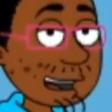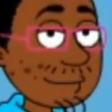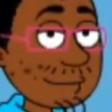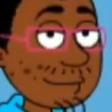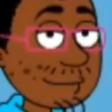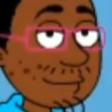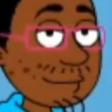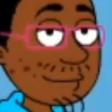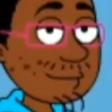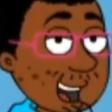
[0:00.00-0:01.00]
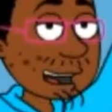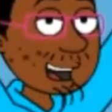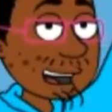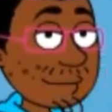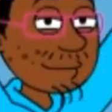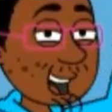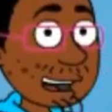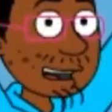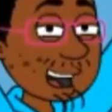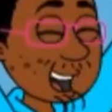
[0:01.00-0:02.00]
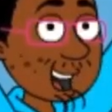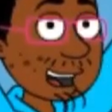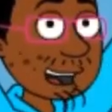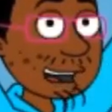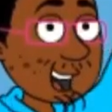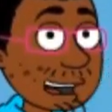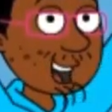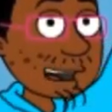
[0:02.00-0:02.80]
World. And now, let's get the show on the